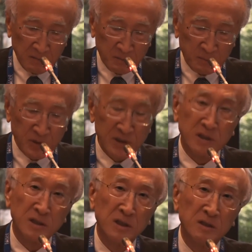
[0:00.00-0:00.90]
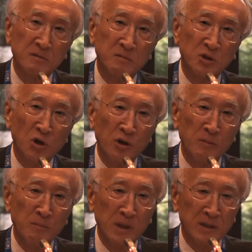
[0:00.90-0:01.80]
Please
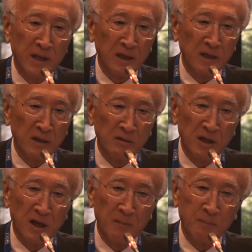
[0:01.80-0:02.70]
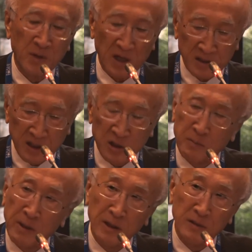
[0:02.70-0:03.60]
join me thanking the
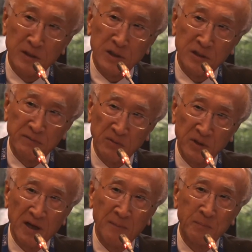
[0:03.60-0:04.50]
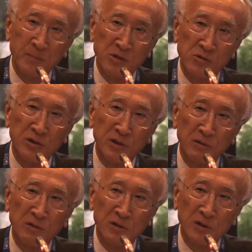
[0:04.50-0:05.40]
six panelists for the
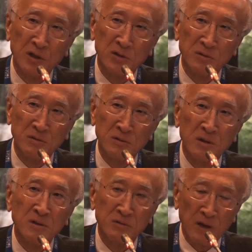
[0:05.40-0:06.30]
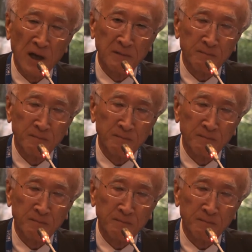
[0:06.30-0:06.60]
interesting discussion tonight.